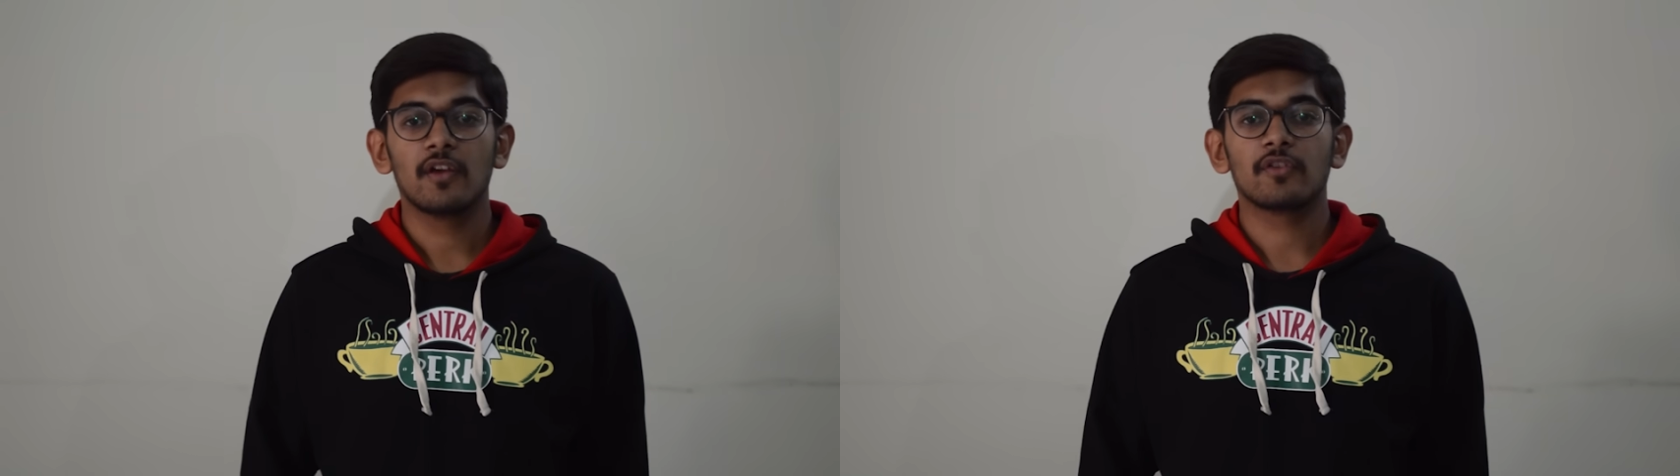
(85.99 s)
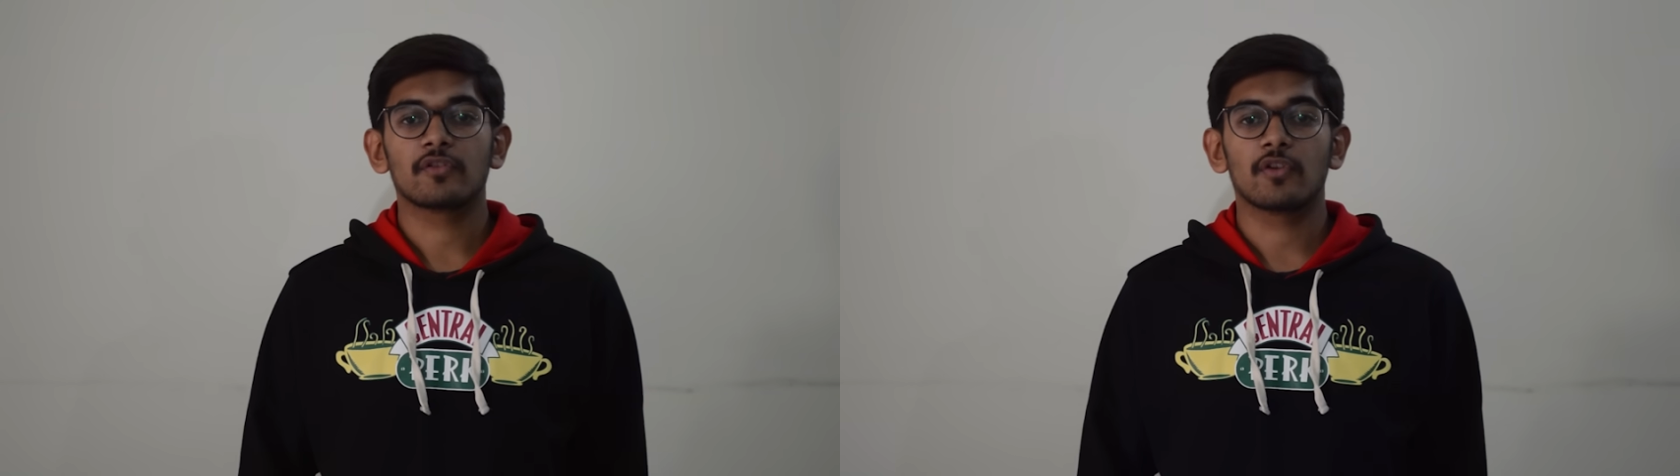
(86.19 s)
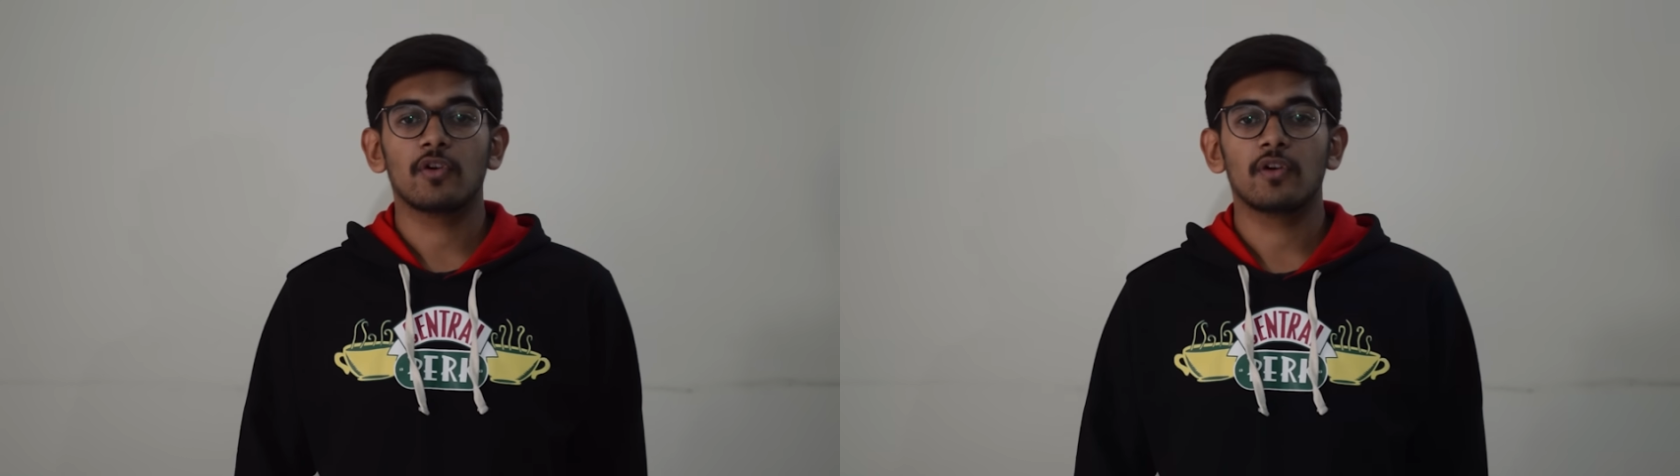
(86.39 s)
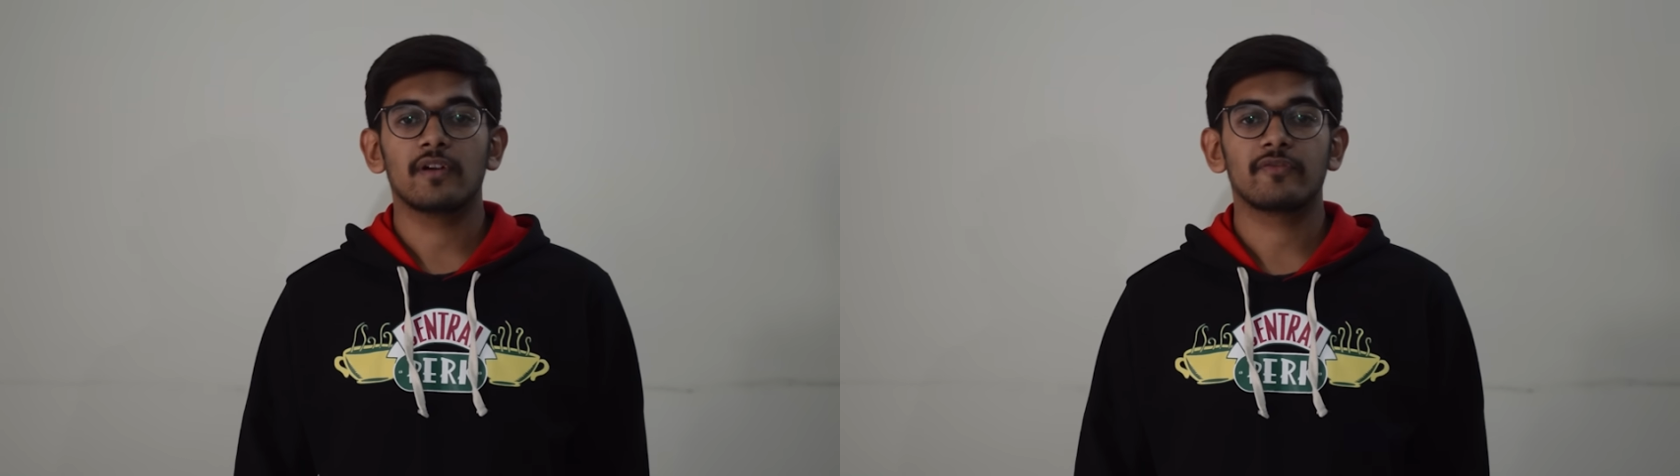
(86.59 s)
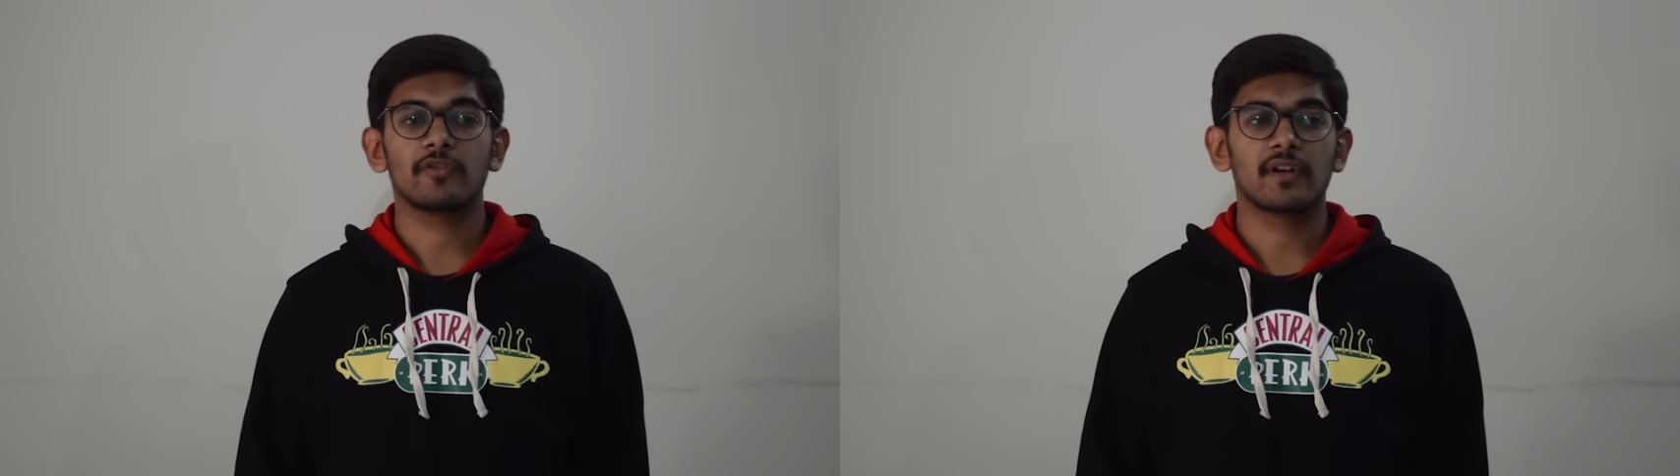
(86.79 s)
So
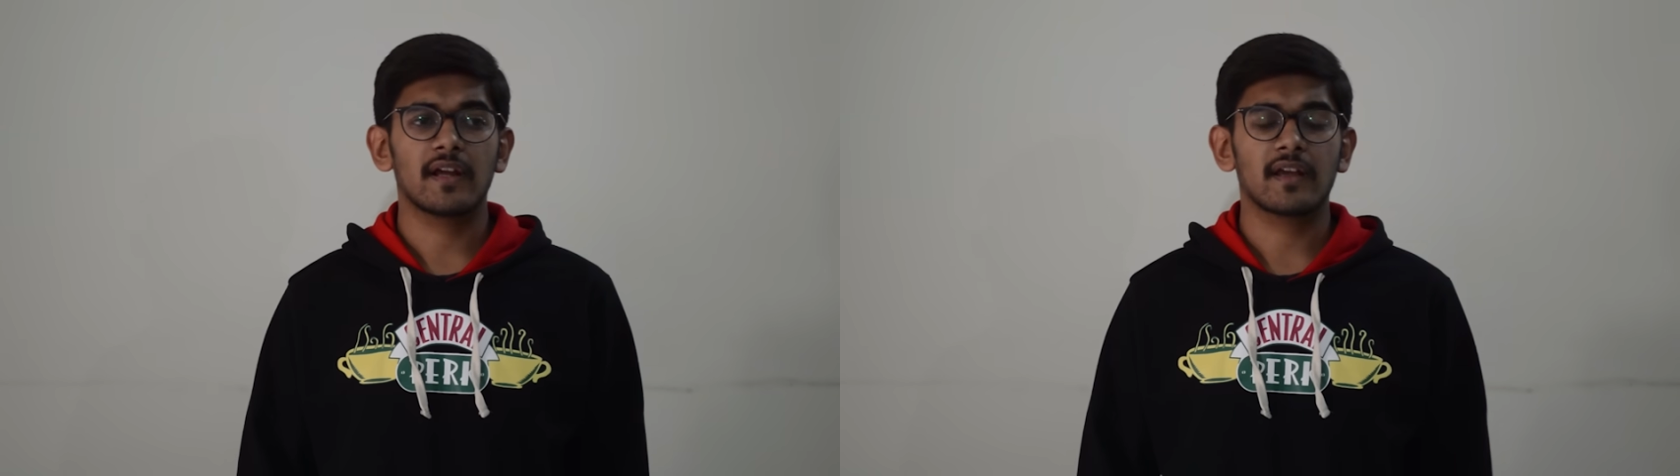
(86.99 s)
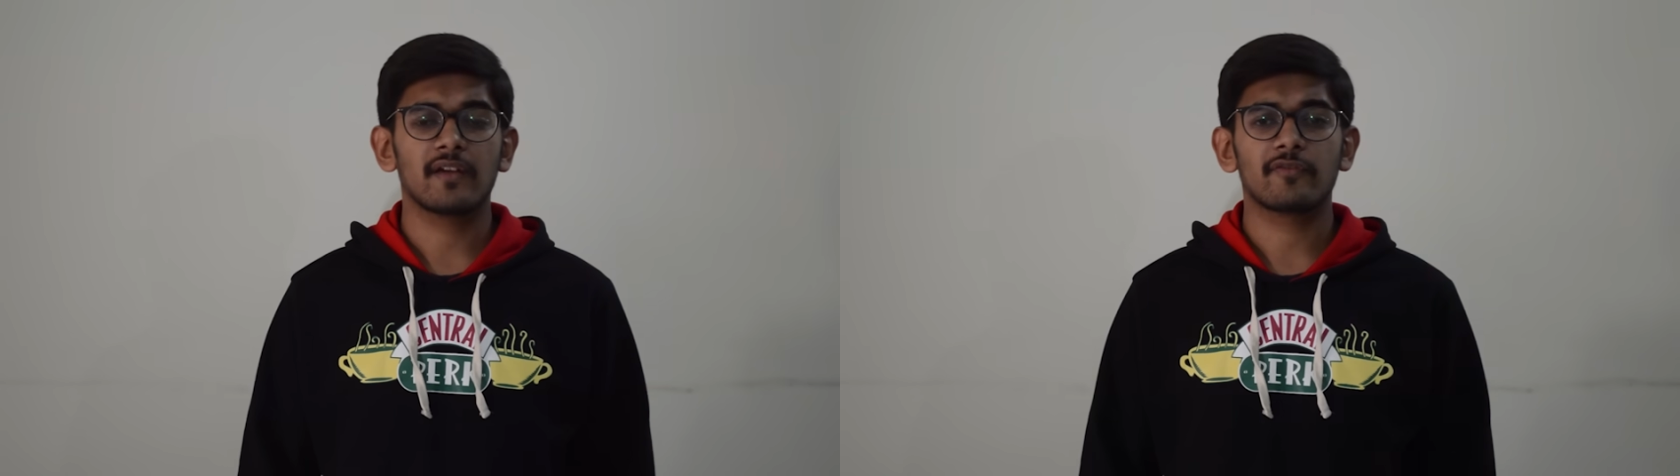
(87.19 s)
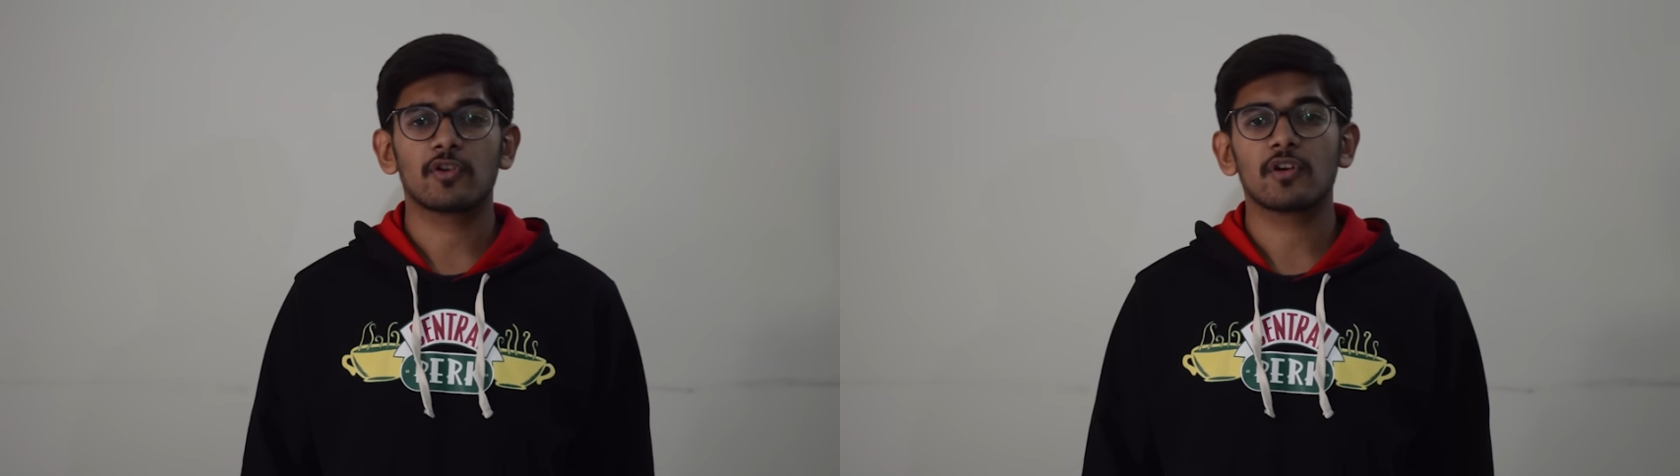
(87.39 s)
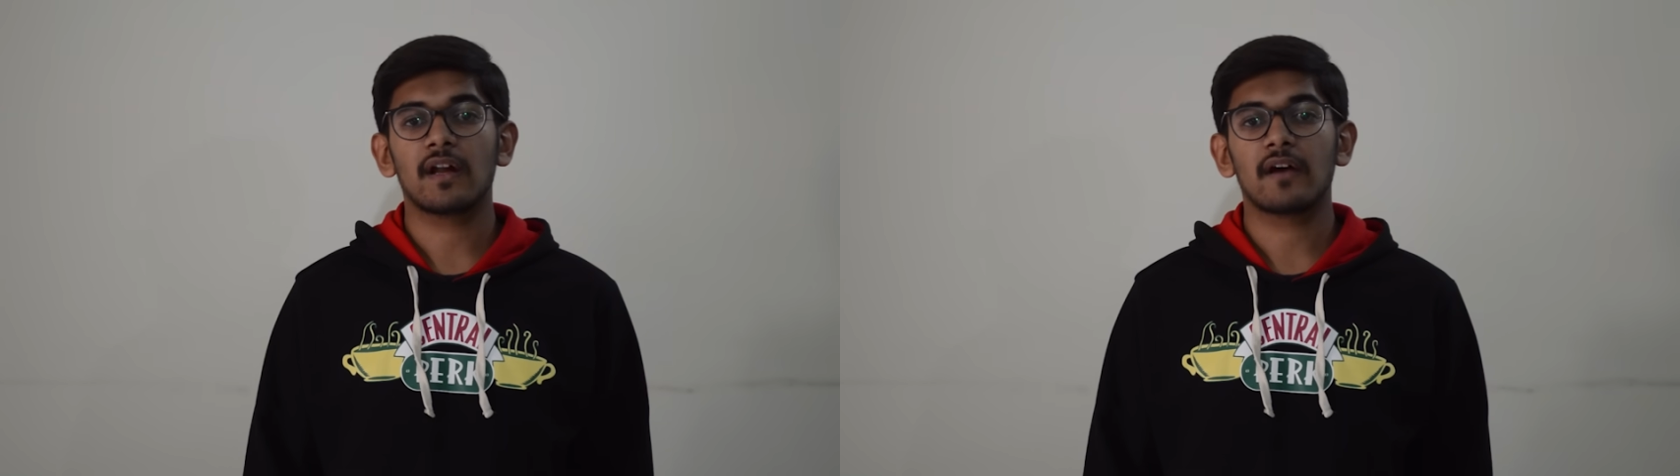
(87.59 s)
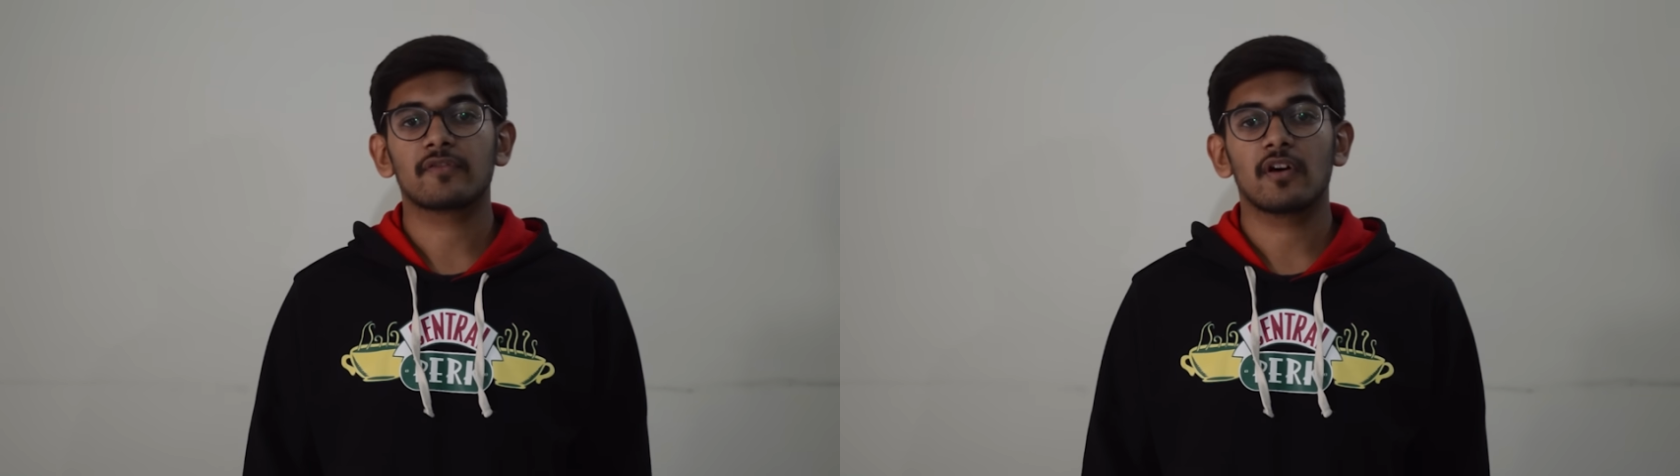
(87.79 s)
if you're taking
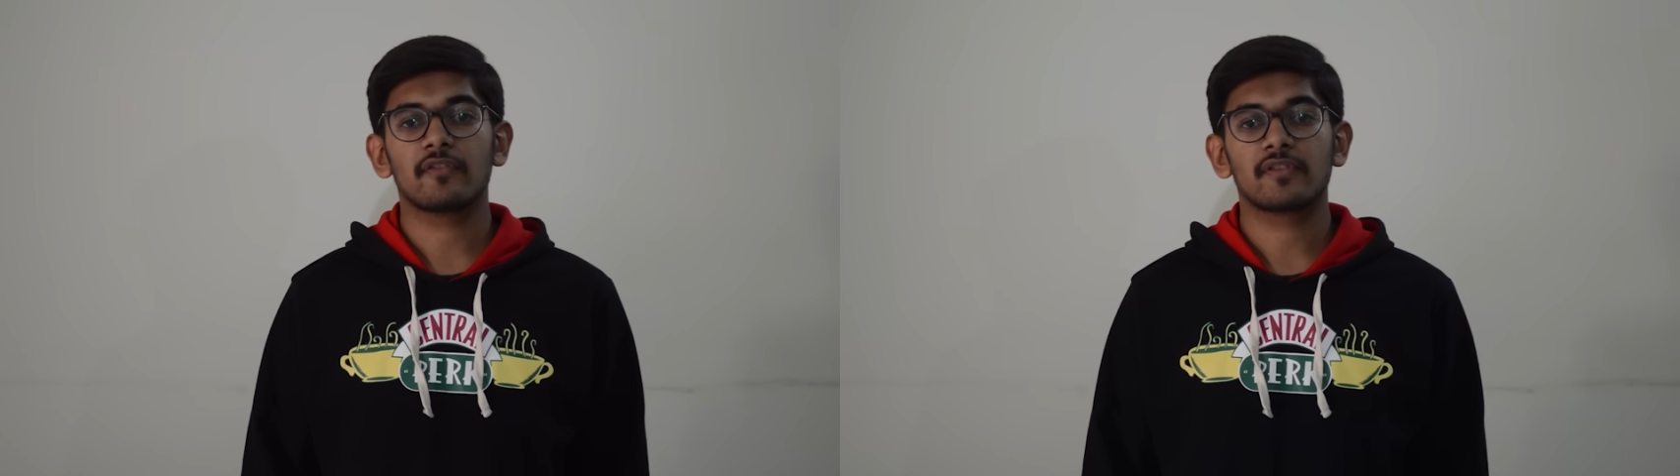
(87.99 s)
photographs of